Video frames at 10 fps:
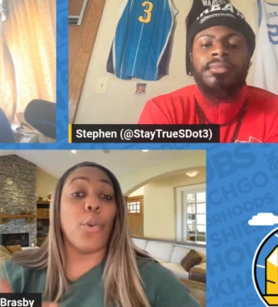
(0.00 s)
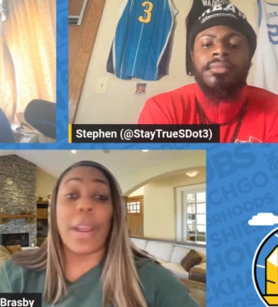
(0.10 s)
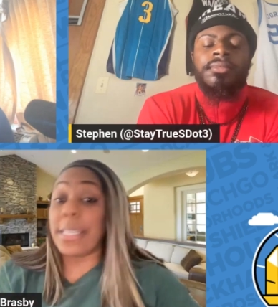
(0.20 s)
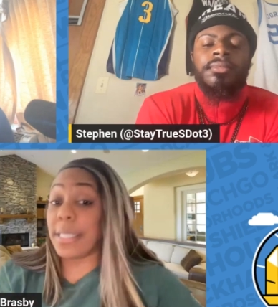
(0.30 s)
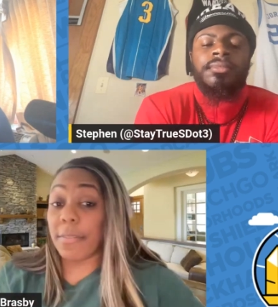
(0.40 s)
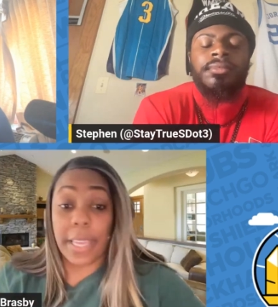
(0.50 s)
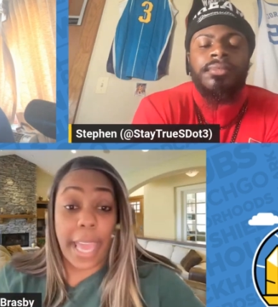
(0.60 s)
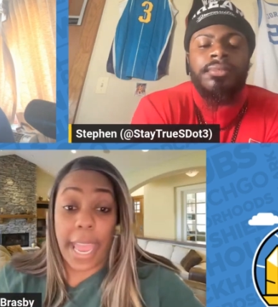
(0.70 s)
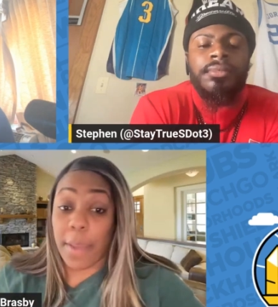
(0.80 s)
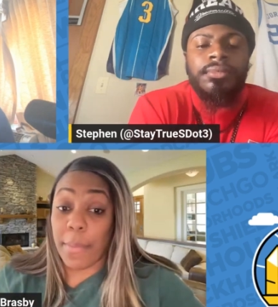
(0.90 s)
Speaker 1: greats of the
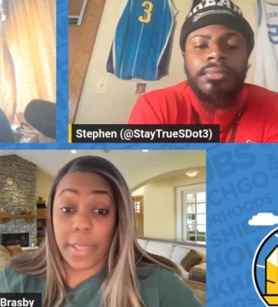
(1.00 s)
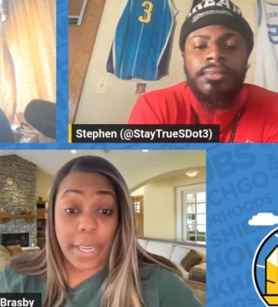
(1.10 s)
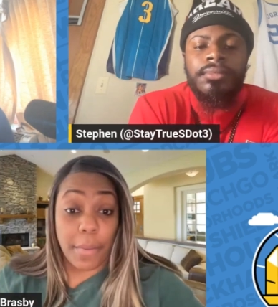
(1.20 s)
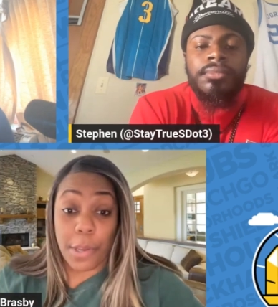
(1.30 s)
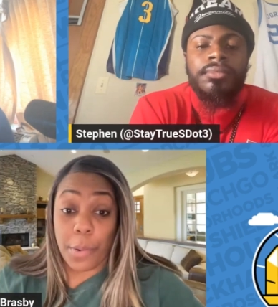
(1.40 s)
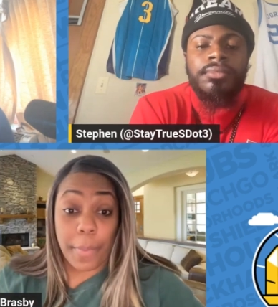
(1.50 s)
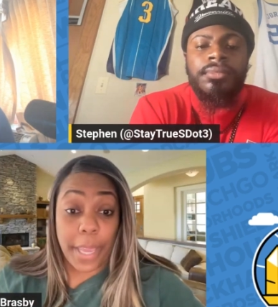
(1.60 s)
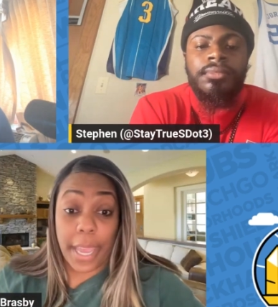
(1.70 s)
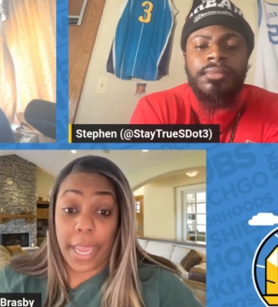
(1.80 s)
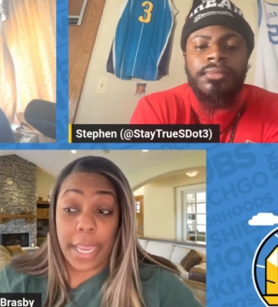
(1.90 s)
game in the
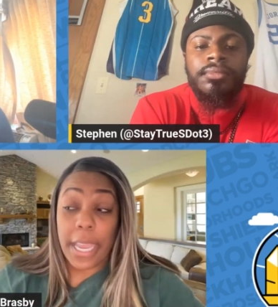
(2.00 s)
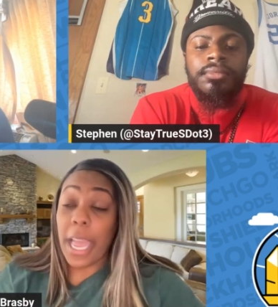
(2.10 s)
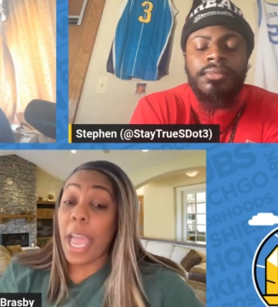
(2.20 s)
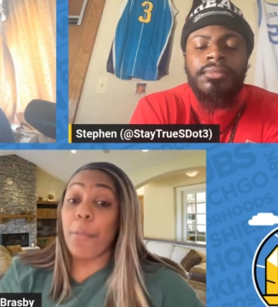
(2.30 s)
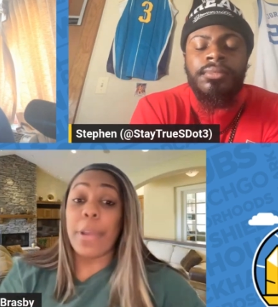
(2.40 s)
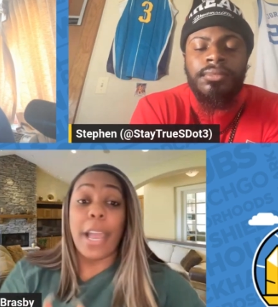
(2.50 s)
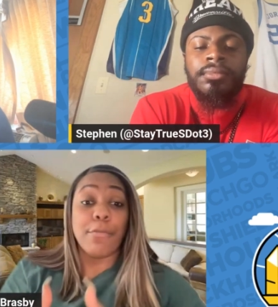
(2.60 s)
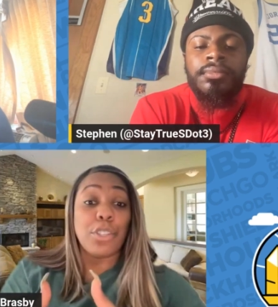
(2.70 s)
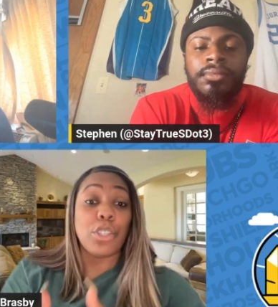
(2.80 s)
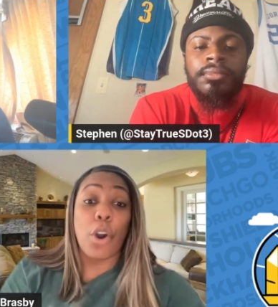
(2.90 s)
WNBA, and we have
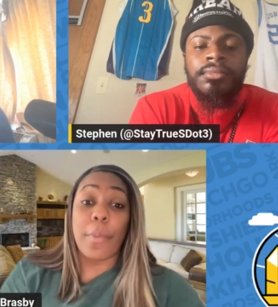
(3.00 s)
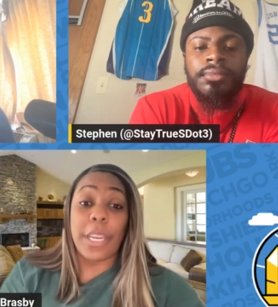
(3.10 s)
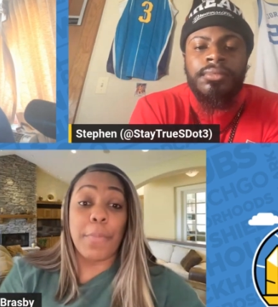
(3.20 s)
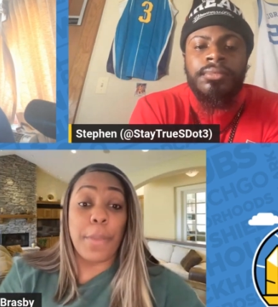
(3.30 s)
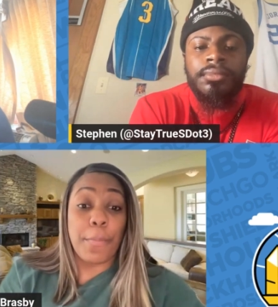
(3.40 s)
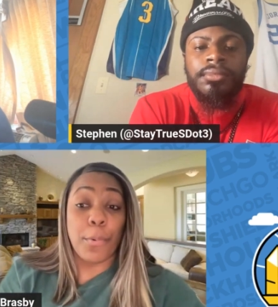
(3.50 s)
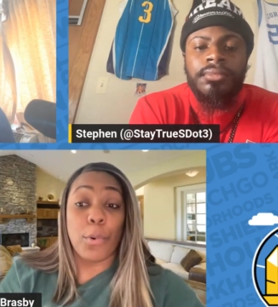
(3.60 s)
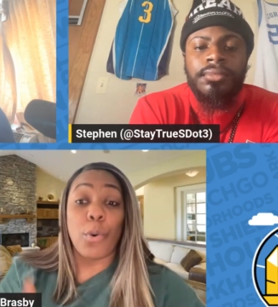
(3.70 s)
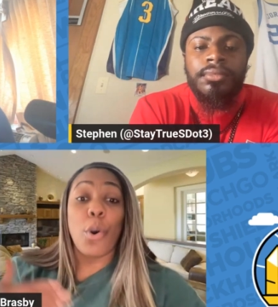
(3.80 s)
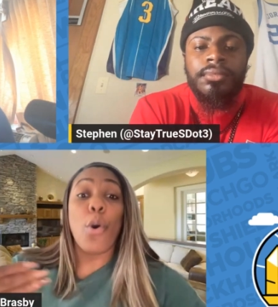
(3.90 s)
so many
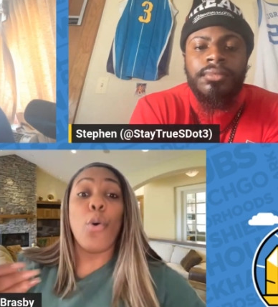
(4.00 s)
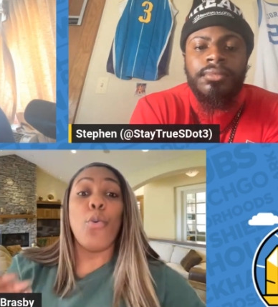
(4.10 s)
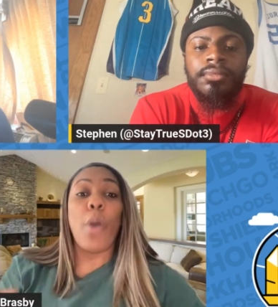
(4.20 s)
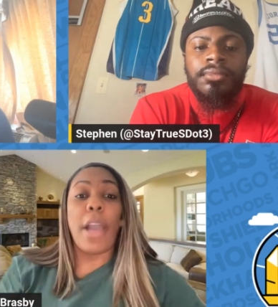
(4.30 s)
people who